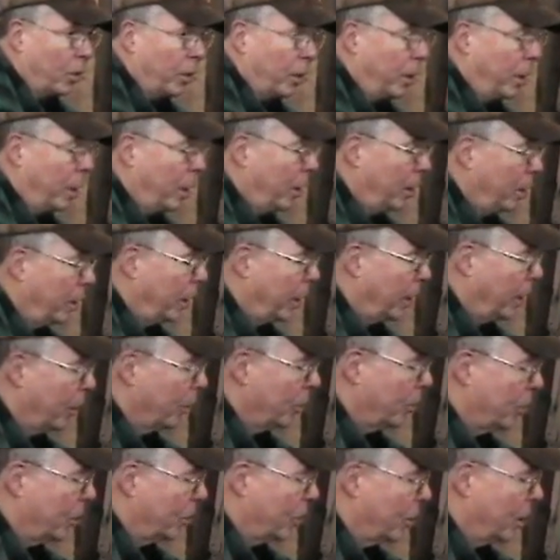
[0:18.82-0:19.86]
than anything else,
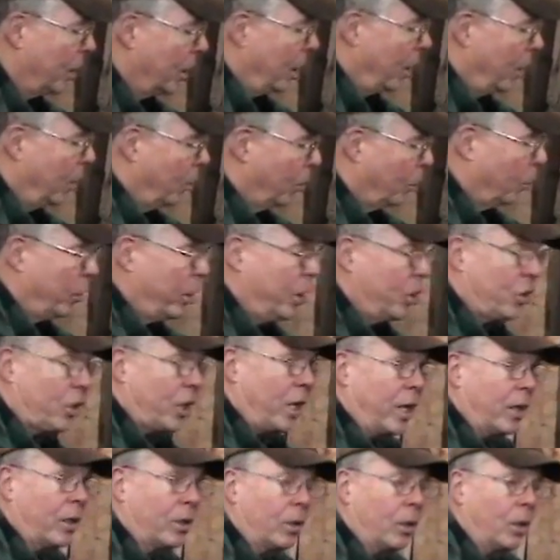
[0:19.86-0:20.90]
is
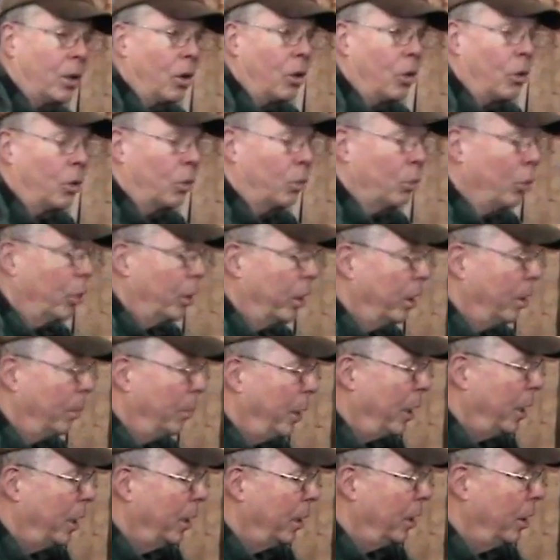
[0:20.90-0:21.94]
recycle old wood and
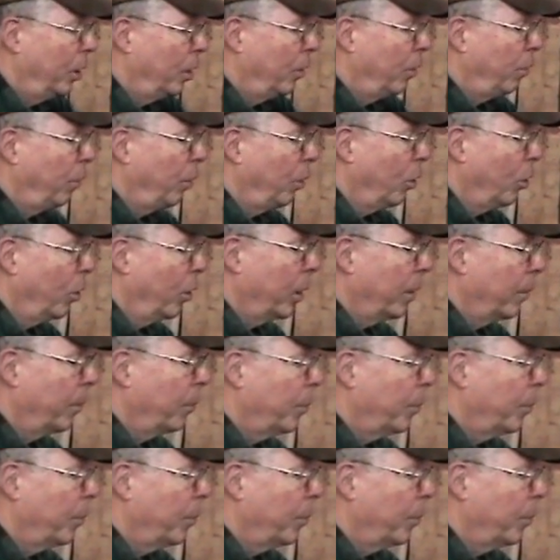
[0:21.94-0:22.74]
make it into flooring.